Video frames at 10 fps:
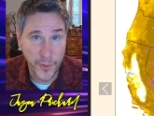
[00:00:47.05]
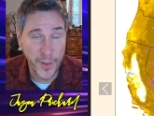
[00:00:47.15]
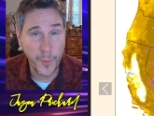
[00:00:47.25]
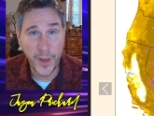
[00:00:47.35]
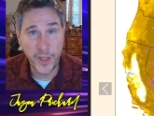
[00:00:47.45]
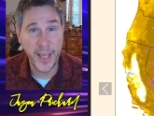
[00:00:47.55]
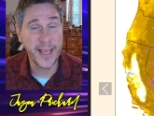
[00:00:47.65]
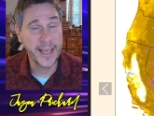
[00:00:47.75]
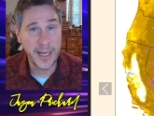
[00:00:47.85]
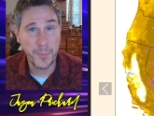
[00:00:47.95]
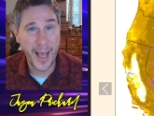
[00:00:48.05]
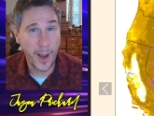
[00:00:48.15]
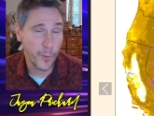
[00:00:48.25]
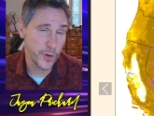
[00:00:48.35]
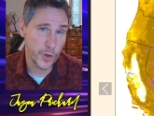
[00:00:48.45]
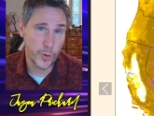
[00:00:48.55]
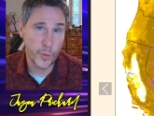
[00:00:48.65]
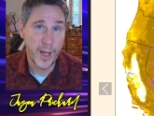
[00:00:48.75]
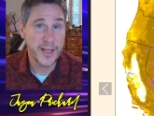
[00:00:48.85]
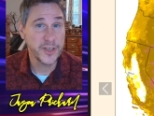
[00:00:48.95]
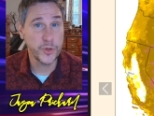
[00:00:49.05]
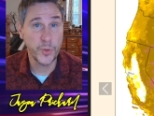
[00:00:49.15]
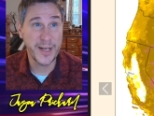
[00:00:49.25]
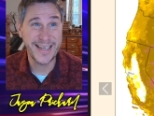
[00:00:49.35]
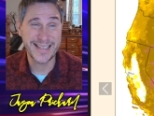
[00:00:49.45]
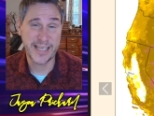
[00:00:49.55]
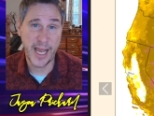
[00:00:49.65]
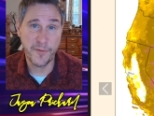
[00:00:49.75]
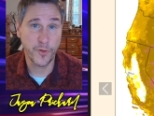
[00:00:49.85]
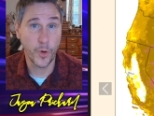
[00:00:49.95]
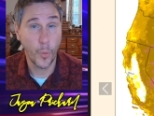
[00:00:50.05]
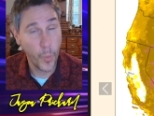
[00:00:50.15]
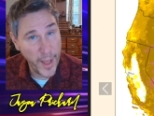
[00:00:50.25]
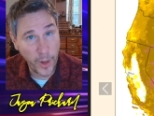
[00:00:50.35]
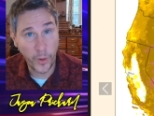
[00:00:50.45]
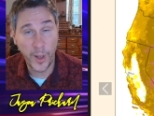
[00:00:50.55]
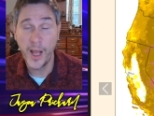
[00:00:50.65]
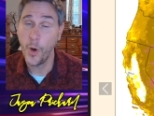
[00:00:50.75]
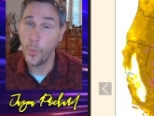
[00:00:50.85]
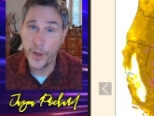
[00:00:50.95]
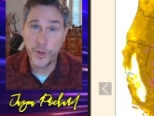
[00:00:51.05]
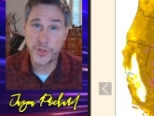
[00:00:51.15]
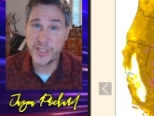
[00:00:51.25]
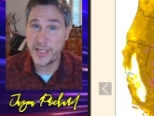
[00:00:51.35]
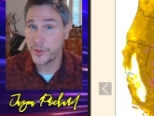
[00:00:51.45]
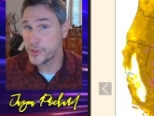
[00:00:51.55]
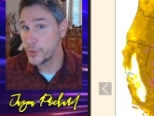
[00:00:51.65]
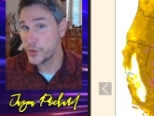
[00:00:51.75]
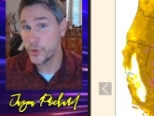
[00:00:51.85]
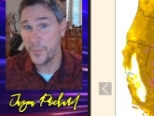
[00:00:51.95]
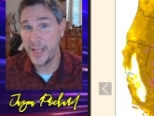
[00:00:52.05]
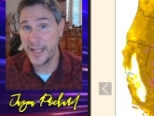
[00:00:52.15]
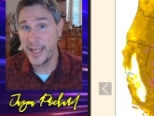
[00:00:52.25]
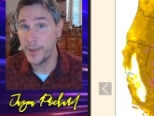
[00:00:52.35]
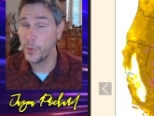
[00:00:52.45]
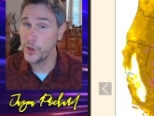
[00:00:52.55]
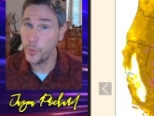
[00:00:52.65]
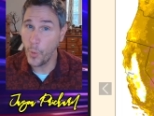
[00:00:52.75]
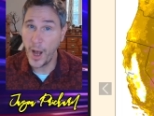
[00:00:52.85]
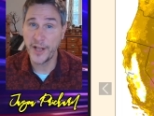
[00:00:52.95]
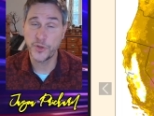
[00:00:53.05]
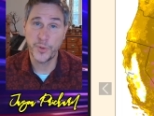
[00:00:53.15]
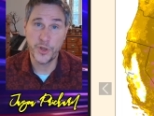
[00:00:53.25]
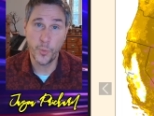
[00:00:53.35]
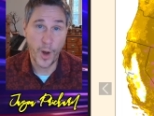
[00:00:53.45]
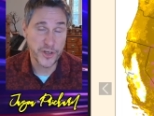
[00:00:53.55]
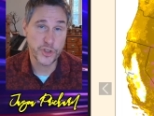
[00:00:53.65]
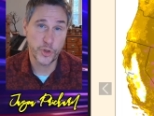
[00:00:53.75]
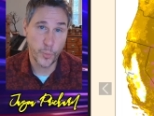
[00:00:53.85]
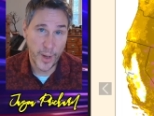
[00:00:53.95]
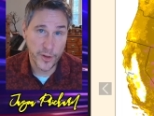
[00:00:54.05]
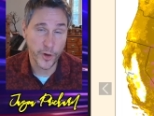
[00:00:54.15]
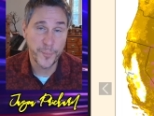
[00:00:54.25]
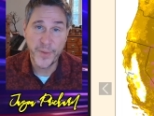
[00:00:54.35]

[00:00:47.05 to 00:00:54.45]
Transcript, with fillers: That way, it can empower you to decipher well what you see on social media and what you watch when you watch the weather.